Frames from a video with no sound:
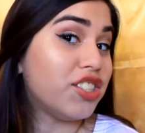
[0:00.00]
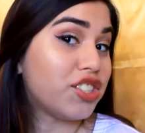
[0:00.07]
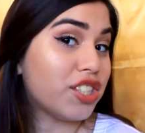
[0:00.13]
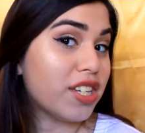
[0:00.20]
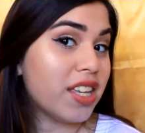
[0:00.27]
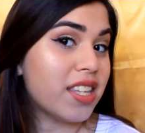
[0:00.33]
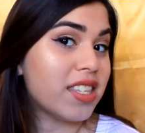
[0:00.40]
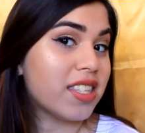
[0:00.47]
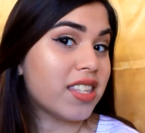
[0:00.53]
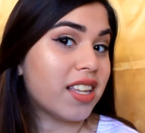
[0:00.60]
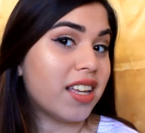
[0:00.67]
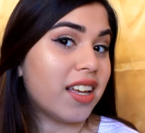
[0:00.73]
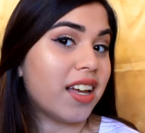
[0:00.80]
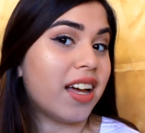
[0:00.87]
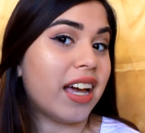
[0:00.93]
Just,
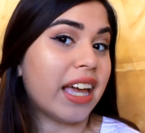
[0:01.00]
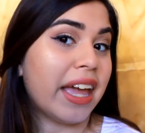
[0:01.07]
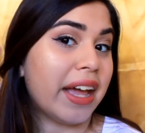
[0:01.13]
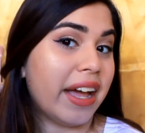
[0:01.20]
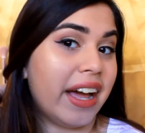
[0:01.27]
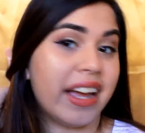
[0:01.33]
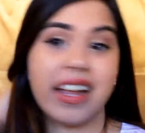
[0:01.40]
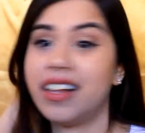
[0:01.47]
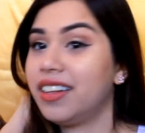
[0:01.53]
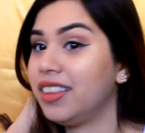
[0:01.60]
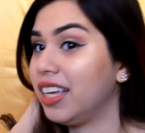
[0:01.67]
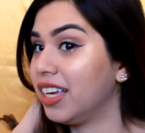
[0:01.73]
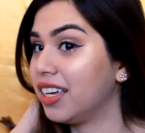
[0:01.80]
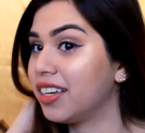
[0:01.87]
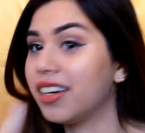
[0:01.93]

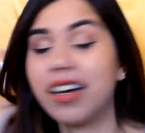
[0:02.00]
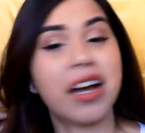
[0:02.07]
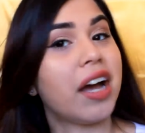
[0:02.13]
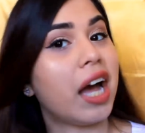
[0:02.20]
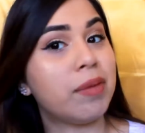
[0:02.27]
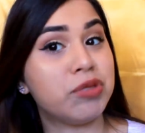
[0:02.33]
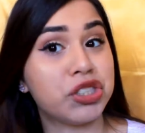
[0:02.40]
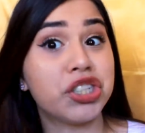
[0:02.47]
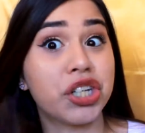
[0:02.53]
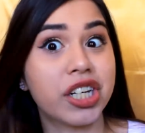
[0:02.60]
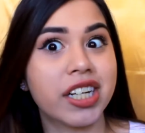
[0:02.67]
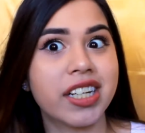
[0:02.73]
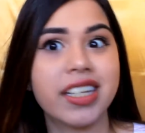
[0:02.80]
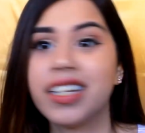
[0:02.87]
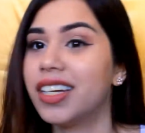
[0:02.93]
I'm
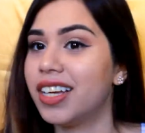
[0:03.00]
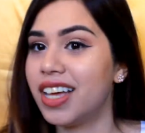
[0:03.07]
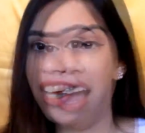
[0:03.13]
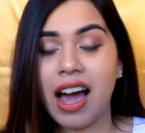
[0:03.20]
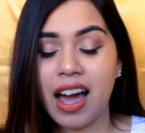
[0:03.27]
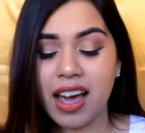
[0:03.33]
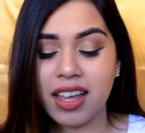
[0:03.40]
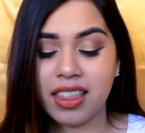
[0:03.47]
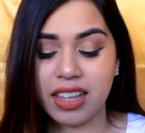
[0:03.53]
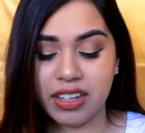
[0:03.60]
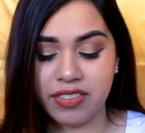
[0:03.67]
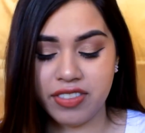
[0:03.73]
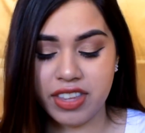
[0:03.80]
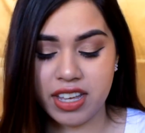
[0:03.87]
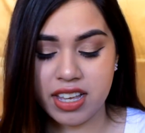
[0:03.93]
shook. I
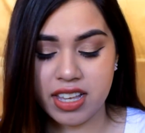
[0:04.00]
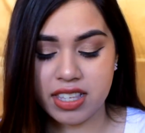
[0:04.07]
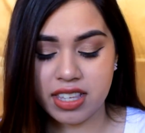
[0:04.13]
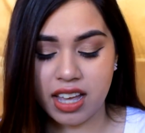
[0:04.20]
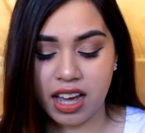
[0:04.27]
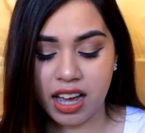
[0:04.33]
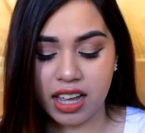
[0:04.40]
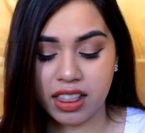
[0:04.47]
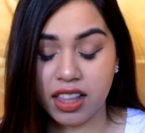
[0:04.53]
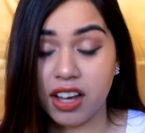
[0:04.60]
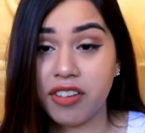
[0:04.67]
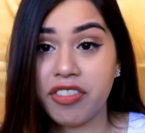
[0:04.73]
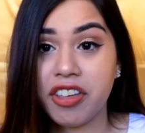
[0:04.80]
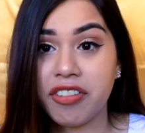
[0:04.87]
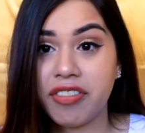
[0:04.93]
love this. I
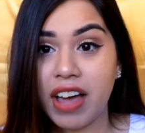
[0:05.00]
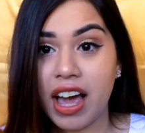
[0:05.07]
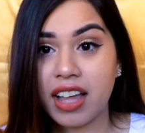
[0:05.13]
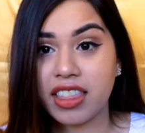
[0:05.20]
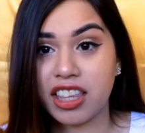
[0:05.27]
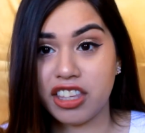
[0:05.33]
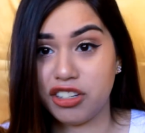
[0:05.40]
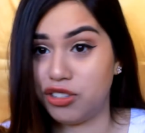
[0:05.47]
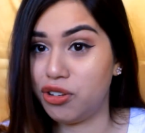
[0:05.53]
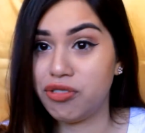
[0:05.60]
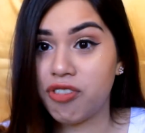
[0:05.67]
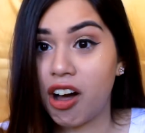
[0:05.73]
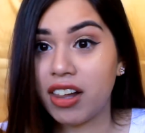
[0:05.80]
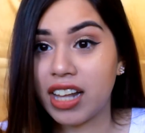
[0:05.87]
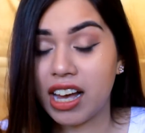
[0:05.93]
love the fact that there's no
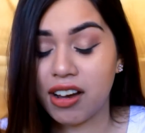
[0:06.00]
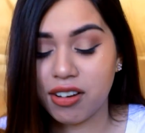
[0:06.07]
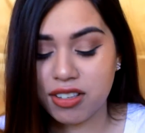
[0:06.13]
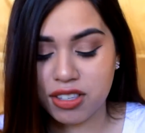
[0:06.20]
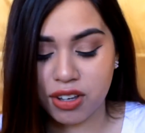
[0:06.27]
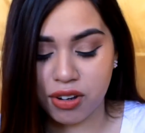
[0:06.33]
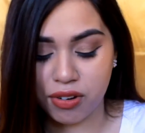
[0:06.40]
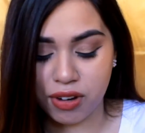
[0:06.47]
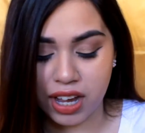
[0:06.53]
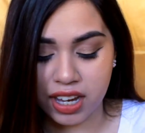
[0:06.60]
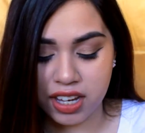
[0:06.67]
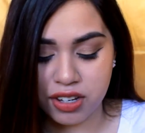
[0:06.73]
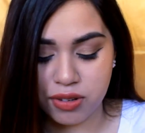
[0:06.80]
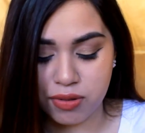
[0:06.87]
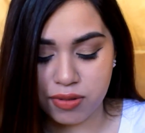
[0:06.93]
fallout, so I
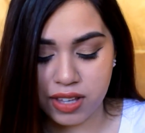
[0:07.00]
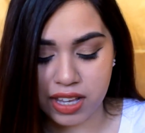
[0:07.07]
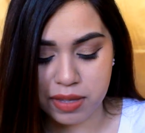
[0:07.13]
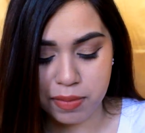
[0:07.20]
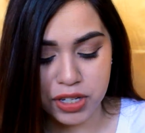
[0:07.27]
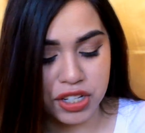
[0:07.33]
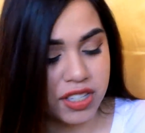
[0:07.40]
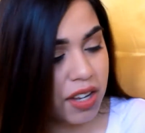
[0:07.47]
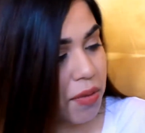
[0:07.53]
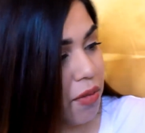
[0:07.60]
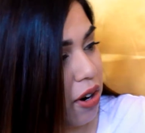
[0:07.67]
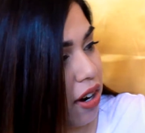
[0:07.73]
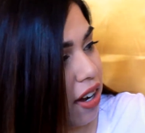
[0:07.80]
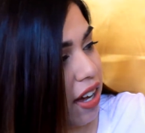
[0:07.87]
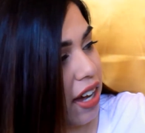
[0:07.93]
can use as much as I
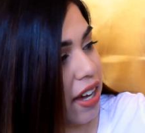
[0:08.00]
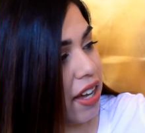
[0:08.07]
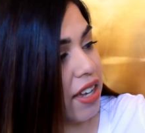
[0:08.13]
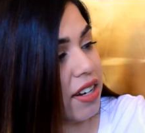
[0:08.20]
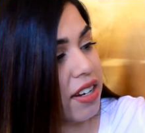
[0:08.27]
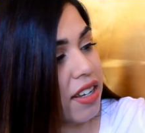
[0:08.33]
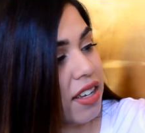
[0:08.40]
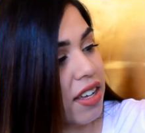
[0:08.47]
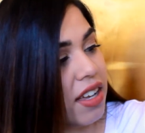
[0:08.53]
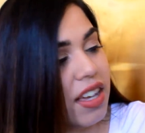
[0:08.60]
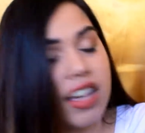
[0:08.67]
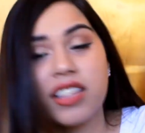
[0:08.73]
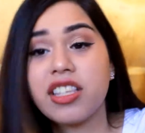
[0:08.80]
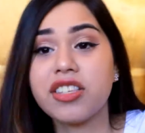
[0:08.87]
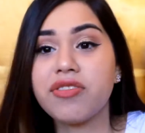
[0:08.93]
want and
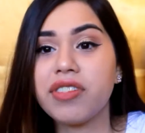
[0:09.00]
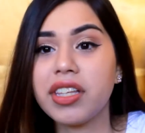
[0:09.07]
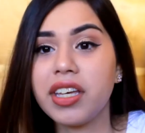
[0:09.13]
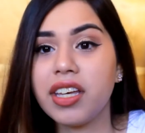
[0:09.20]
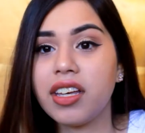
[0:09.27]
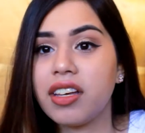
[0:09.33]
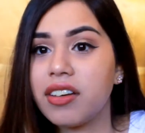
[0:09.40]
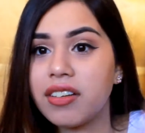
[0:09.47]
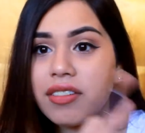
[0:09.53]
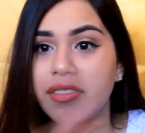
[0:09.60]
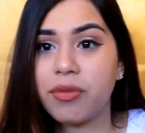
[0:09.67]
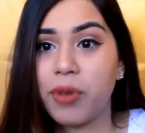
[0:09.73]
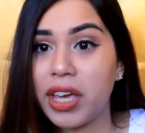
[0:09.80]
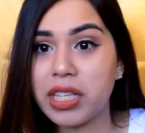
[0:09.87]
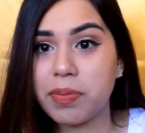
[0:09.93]
it doesn't really
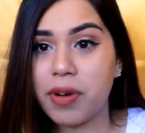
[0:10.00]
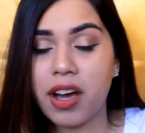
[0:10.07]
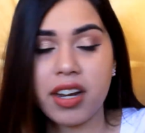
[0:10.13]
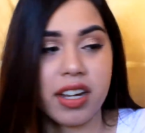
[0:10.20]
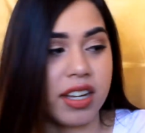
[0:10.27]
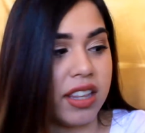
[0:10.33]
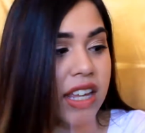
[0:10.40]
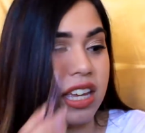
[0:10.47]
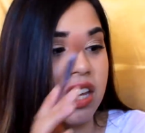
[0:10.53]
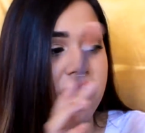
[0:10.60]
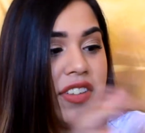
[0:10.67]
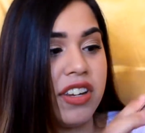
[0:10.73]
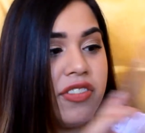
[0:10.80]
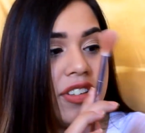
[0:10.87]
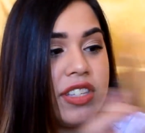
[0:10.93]
waste product. Like,
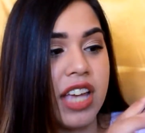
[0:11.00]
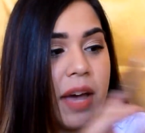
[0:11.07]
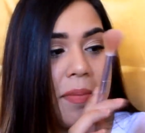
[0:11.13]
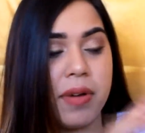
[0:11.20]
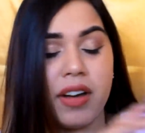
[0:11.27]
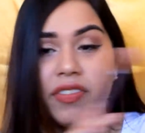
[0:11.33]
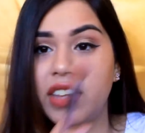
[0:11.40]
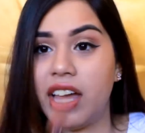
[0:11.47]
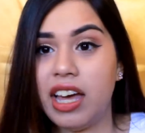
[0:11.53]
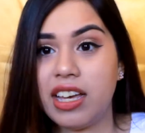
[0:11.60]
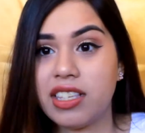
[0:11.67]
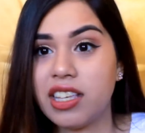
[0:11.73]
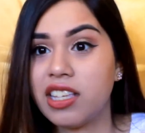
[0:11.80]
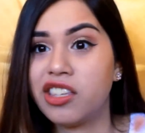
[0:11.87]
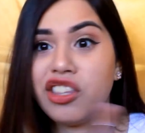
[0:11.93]
even if you tap off the
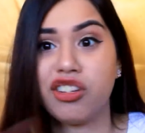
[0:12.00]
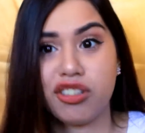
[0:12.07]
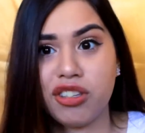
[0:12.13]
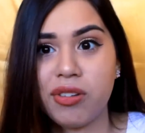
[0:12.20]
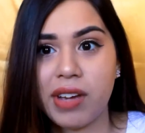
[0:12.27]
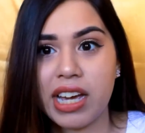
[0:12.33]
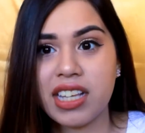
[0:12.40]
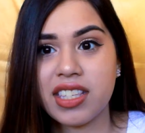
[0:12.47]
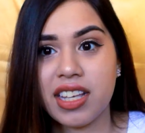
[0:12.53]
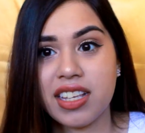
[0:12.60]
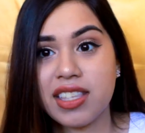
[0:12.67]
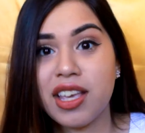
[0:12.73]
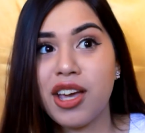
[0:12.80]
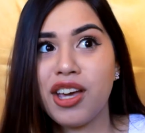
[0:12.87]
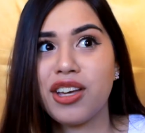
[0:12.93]
excess, there's no
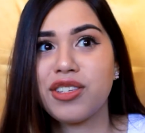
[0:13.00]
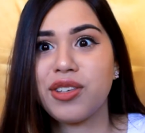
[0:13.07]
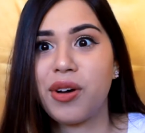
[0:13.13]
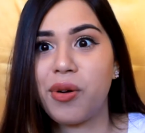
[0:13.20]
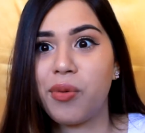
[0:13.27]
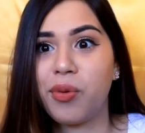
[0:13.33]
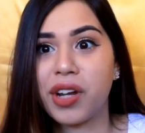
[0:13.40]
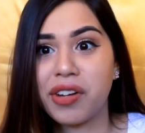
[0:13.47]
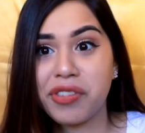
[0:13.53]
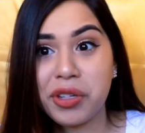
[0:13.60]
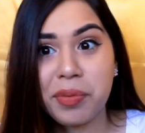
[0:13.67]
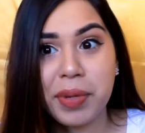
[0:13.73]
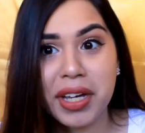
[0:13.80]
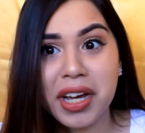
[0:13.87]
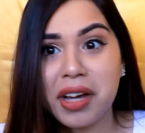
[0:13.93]
excess. So whatever
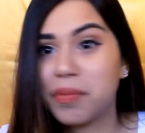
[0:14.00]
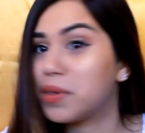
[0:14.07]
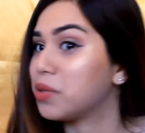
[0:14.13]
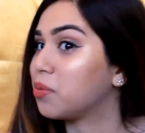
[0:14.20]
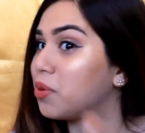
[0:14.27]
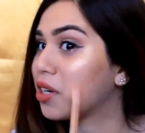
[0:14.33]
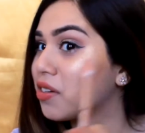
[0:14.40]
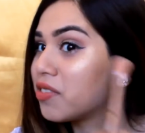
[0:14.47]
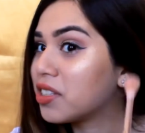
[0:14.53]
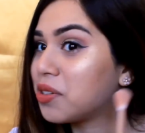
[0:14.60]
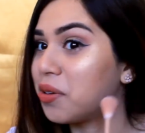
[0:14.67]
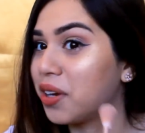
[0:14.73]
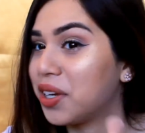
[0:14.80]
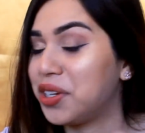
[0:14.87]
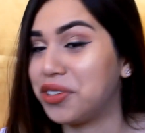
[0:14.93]
you pick up is whatever's
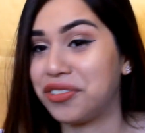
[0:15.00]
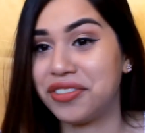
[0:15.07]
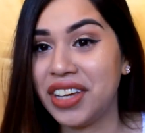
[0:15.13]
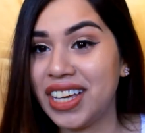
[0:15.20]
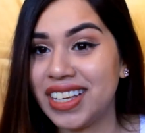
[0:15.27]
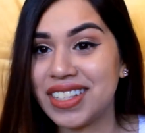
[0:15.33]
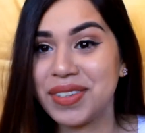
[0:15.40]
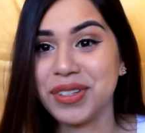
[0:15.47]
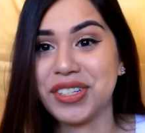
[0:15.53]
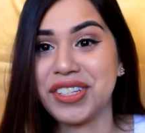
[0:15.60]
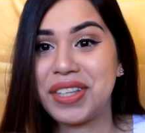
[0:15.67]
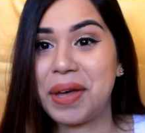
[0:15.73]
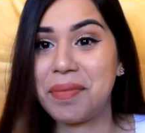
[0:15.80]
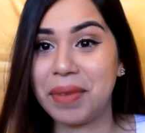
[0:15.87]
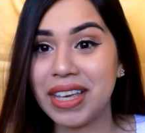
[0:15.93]
going on your face, which
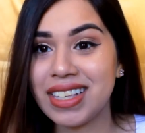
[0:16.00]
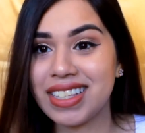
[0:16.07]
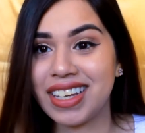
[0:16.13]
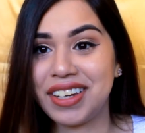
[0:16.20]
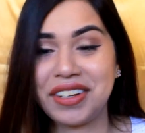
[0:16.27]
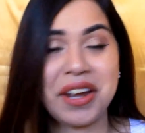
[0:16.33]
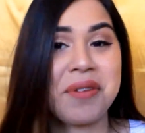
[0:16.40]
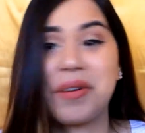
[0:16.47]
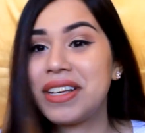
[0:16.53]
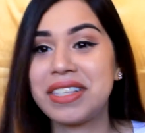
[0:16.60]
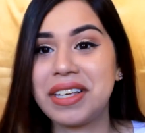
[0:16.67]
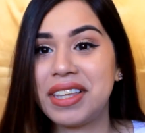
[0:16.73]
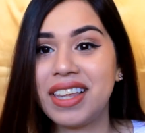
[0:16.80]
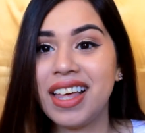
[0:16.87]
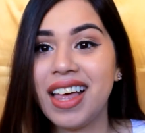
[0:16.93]
is amazing. You're not
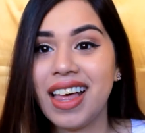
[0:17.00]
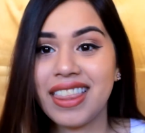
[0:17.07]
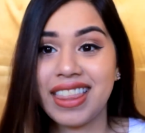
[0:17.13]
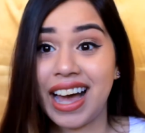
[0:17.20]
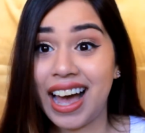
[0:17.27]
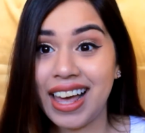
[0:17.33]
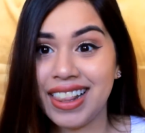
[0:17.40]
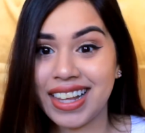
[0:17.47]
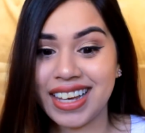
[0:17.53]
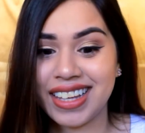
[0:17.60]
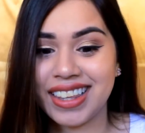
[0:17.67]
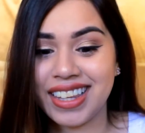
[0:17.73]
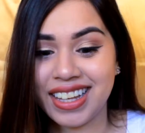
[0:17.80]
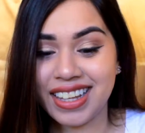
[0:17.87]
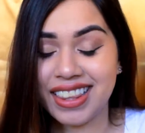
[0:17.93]
wasting the
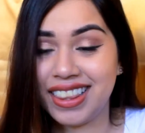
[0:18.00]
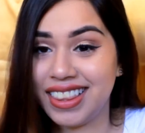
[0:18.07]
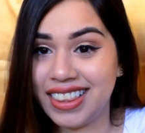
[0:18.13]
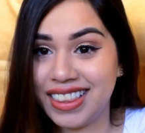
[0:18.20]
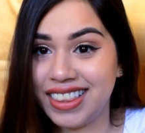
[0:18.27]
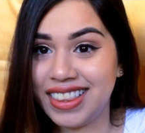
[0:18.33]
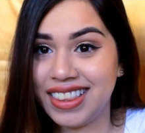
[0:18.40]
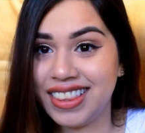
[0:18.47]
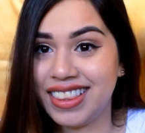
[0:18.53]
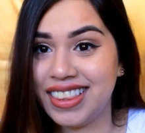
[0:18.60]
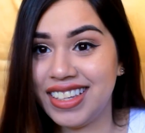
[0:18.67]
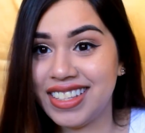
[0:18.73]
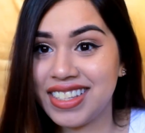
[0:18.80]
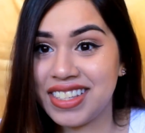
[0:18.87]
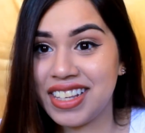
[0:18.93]
highlight. That
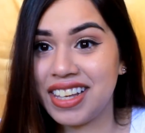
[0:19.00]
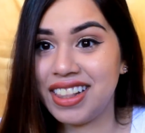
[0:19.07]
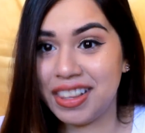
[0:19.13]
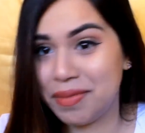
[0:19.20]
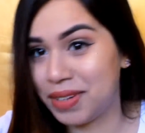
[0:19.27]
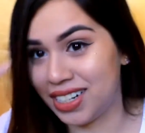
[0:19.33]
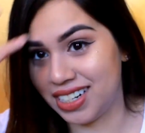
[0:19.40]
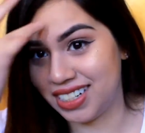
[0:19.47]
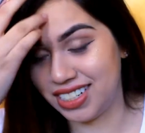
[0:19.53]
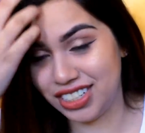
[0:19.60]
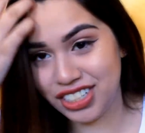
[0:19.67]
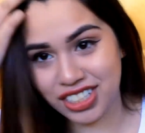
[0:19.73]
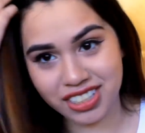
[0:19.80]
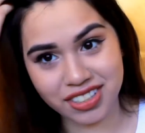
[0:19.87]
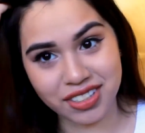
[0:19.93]
this is limited
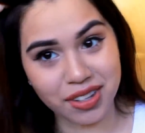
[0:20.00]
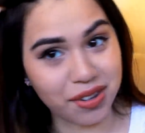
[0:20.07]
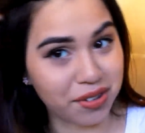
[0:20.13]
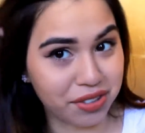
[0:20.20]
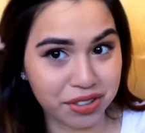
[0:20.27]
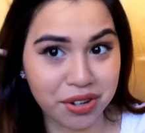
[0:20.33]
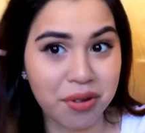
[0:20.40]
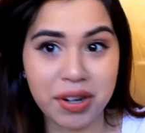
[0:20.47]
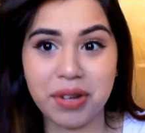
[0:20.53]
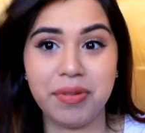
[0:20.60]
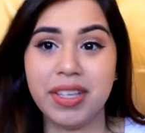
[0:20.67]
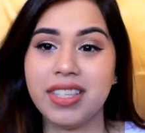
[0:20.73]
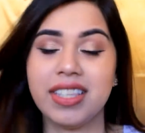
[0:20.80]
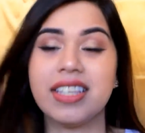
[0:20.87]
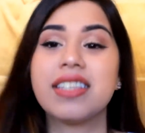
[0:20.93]
edition, so you don't want to
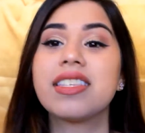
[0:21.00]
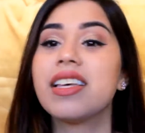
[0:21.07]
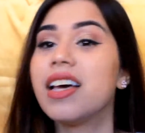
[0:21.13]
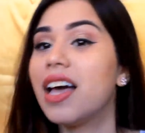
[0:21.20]
waste this.